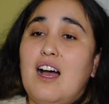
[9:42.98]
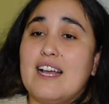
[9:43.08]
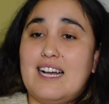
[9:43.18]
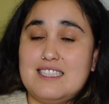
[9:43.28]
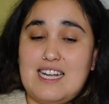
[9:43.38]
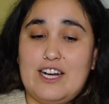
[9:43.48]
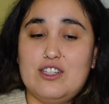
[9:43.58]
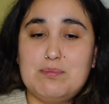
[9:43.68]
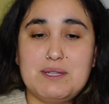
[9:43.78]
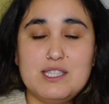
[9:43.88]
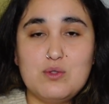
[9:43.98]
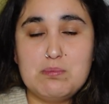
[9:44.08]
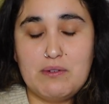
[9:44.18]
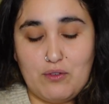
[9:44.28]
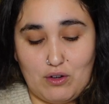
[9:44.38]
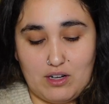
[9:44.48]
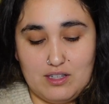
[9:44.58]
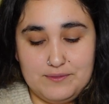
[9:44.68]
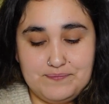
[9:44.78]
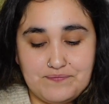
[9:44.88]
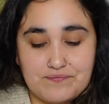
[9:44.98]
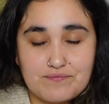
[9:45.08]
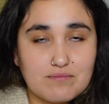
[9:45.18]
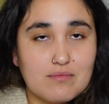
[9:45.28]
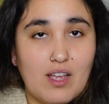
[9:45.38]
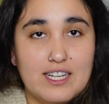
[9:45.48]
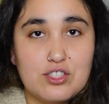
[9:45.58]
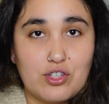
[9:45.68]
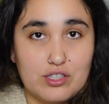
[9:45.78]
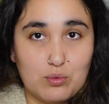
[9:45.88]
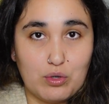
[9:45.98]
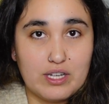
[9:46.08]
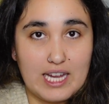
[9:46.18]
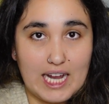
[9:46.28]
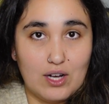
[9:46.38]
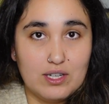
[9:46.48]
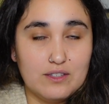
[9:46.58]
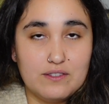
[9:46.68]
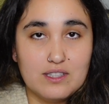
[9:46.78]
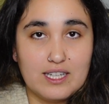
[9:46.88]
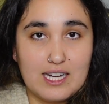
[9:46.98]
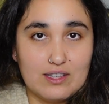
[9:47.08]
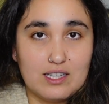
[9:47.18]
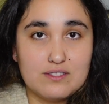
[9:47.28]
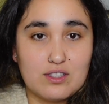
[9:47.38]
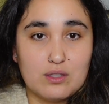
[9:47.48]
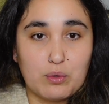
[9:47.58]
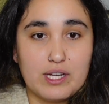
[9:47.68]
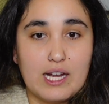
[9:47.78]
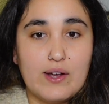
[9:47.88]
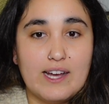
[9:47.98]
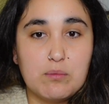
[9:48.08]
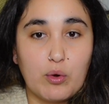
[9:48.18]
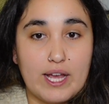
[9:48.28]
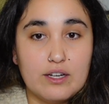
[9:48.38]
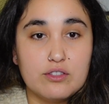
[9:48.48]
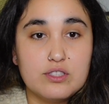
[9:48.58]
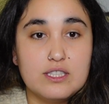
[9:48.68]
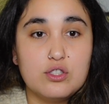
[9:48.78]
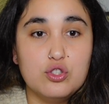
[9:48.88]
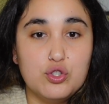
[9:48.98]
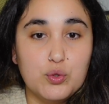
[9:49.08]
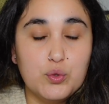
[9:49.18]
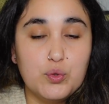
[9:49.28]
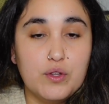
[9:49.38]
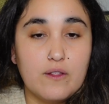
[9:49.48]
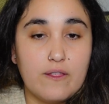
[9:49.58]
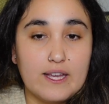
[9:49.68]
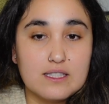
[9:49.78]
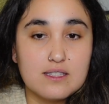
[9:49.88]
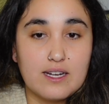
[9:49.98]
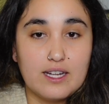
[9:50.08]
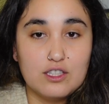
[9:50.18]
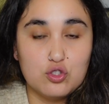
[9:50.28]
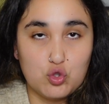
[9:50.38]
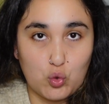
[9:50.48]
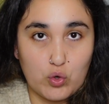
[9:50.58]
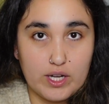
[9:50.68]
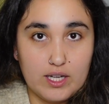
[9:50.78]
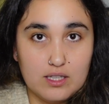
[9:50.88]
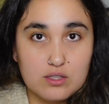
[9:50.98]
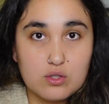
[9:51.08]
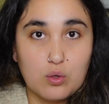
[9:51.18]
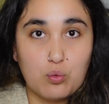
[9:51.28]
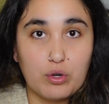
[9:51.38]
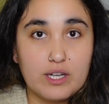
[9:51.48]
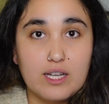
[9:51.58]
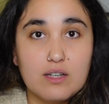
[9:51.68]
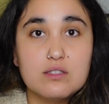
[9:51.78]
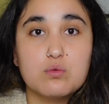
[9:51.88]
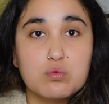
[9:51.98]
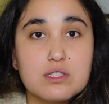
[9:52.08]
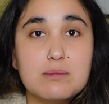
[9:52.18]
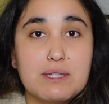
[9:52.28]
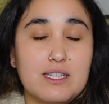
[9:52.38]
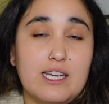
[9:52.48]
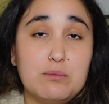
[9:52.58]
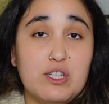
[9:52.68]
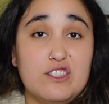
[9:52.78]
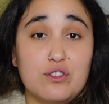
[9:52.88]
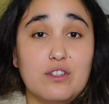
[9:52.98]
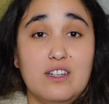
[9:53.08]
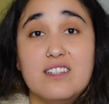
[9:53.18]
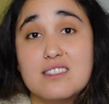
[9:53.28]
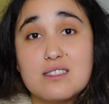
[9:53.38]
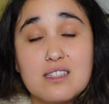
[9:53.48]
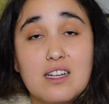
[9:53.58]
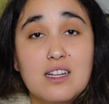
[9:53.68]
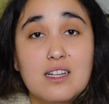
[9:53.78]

I got tired, but this was before I started working out and I feel like now that i started working out, I have more energy to do the things that I enjoy. So working out has really been a game changer and is